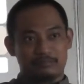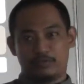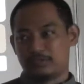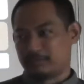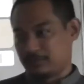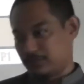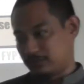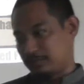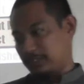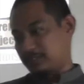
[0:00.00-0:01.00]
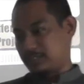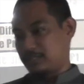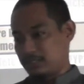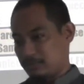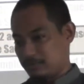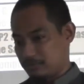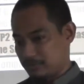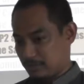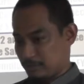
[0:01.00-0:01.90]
For example, you want to make a car,